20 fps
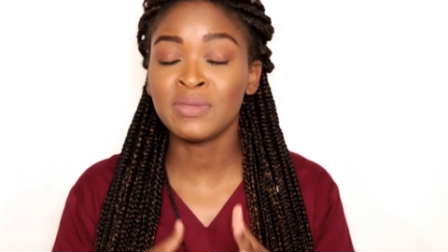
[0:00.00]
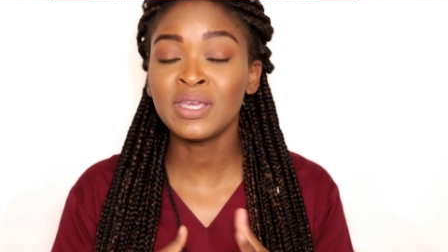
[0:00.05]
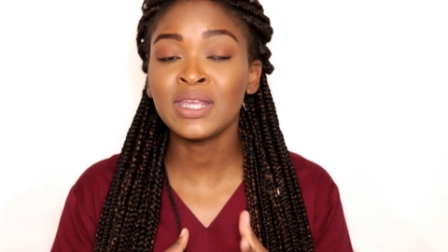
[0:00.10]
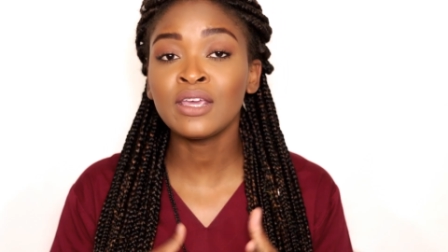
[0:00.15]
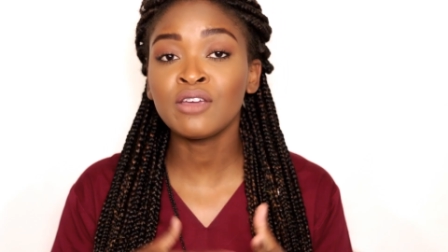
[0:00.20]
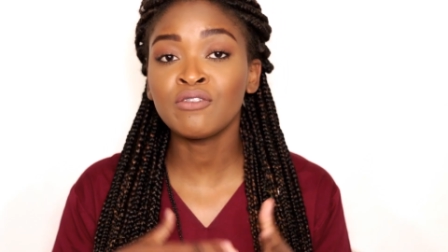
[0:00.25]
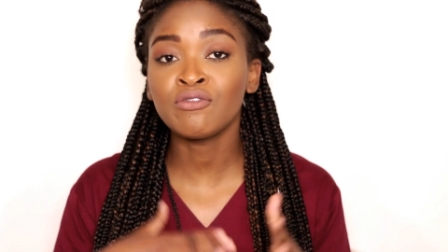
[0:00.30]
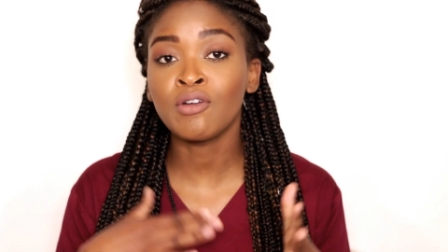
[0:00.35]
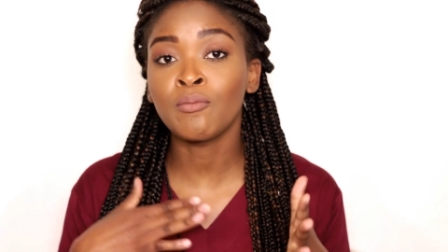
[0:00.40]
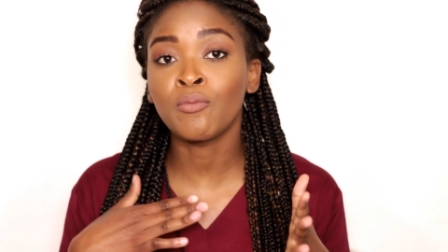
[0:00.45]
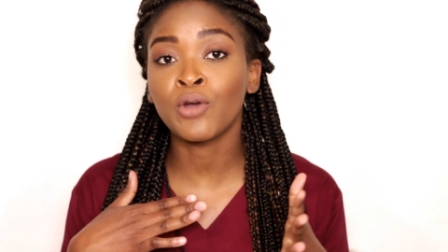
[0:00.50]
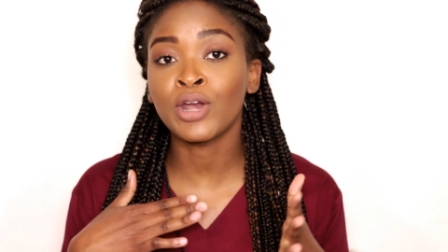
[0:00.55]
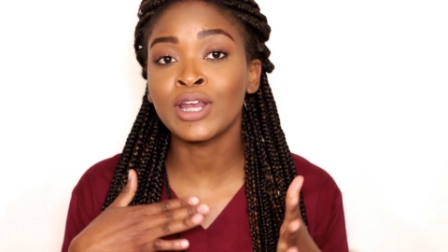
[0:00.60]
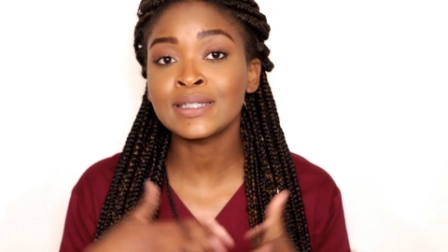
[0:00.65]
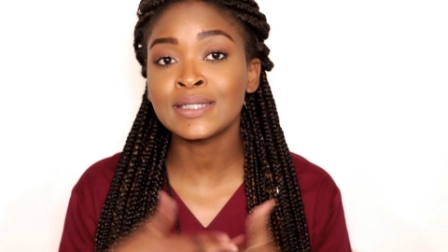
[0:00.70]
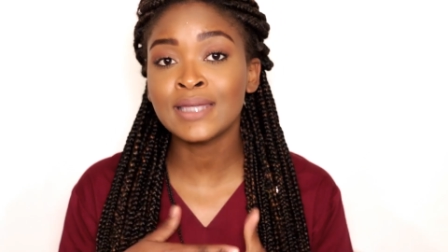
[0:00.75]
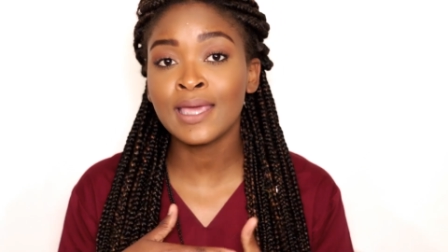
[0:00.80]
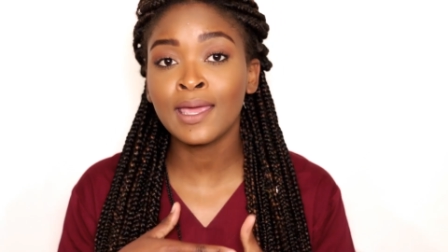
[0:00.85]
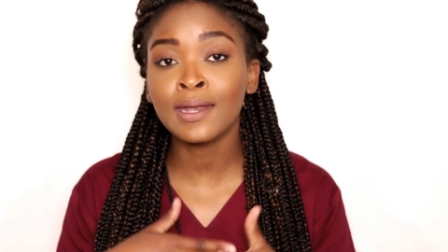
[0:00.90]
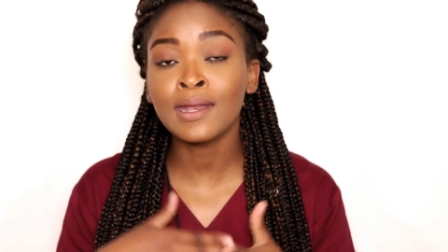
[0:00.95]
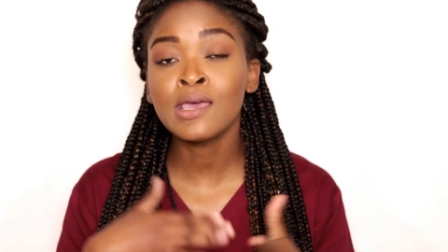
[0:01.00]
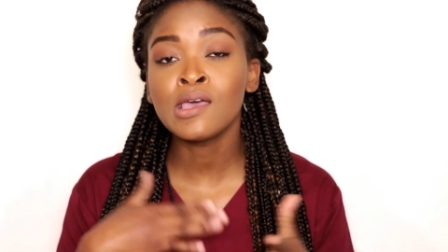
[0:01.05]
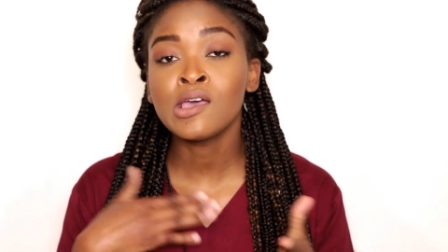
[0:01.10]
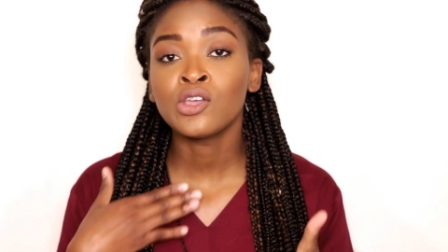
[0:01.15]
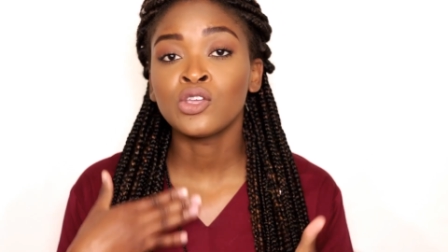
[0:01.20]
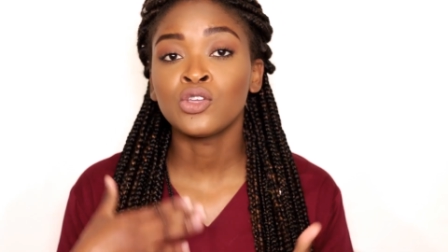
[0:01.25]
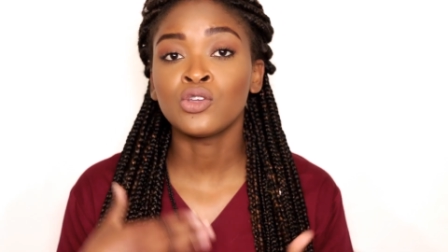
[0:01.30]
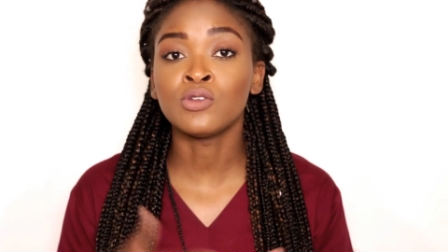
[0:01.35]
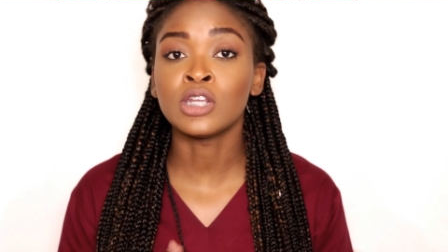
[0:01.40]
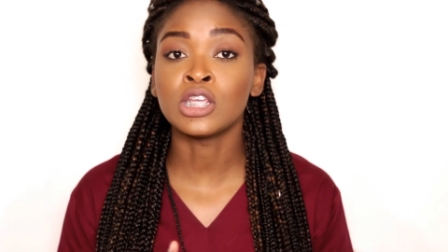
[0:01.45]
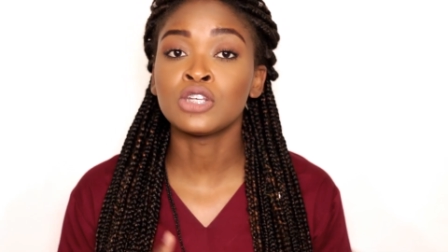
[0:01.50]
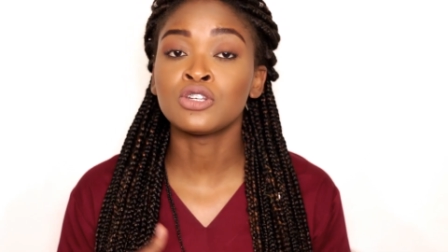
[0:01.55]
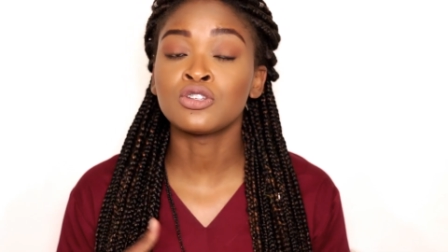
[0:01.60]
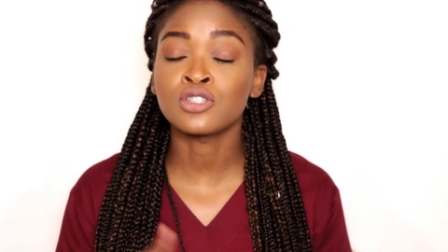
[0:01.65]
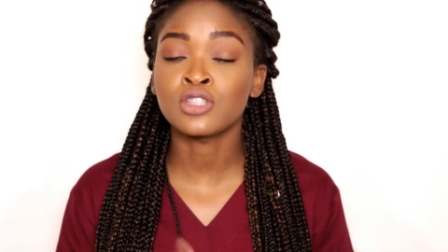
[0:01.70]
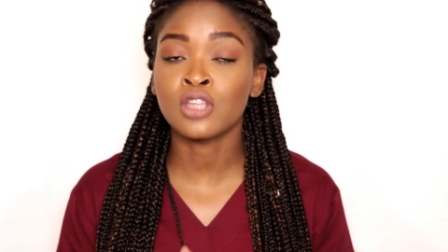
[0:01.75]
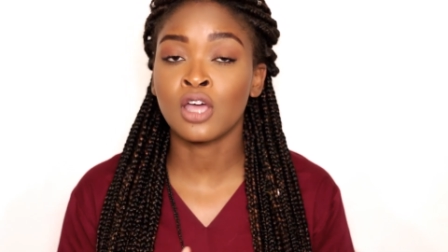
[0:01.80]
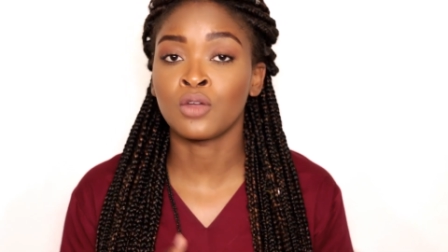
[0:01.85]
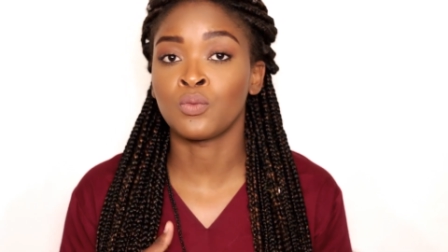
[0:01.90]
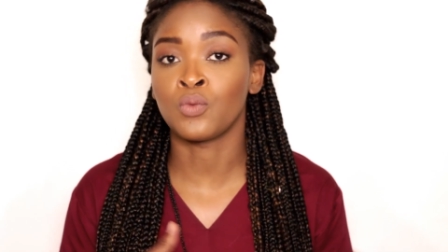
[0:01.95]
meaning from grade 10 you need
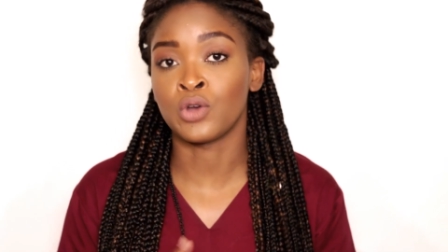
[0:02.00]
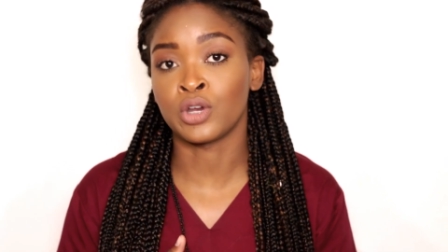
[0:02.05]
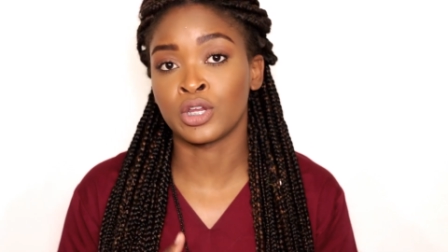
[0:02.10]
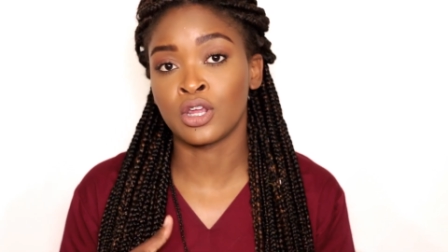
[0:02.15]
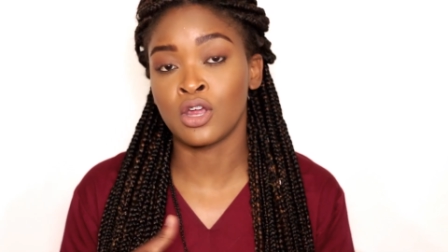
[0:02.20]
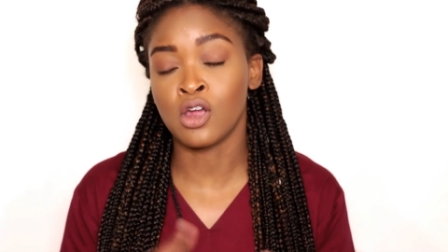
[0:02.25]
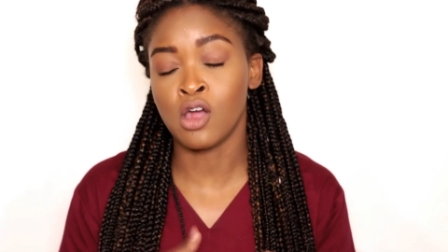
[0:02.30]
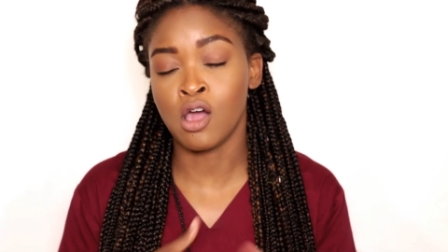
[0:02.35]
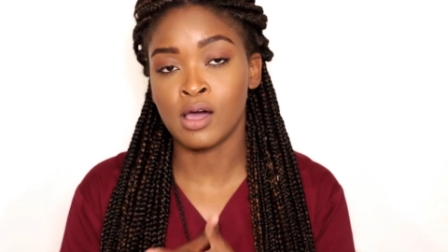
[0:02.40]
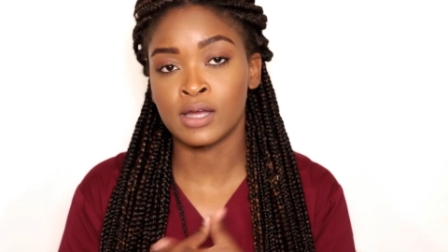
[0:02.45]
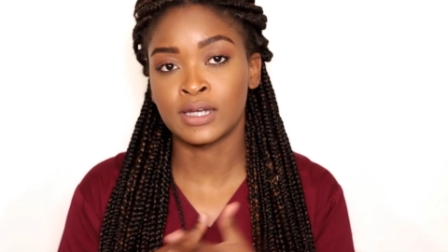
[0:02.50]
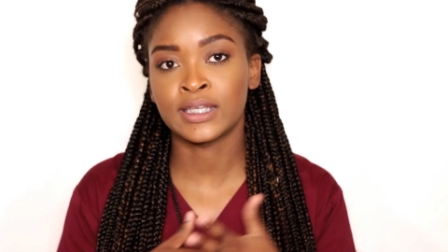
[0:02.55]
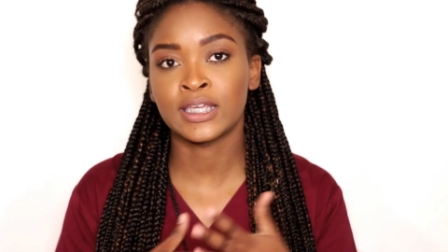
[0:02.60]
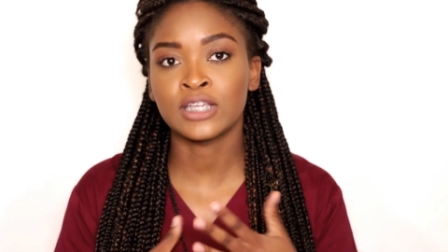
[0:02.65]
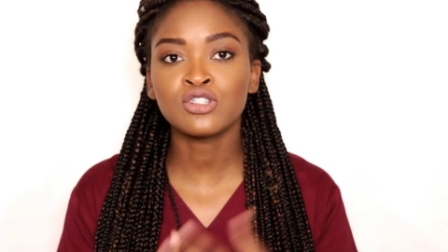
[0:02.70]
to start working hard.